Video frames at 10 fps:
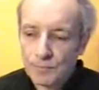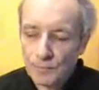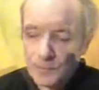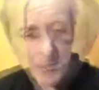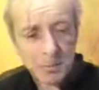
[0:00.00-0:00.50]

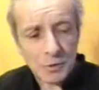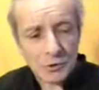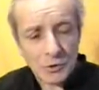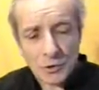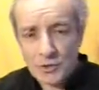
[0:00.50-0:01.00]
So I
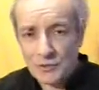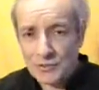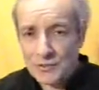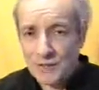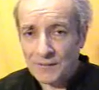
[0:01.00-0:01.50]
suppose you could
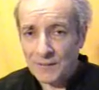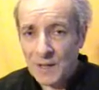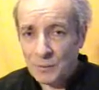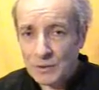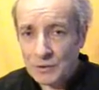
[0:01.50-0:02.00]
understand it
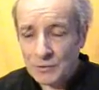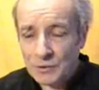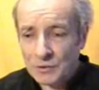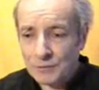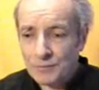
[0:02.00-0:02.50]
that way,
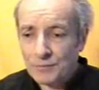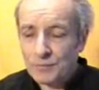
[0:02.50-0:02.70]
couldn't you?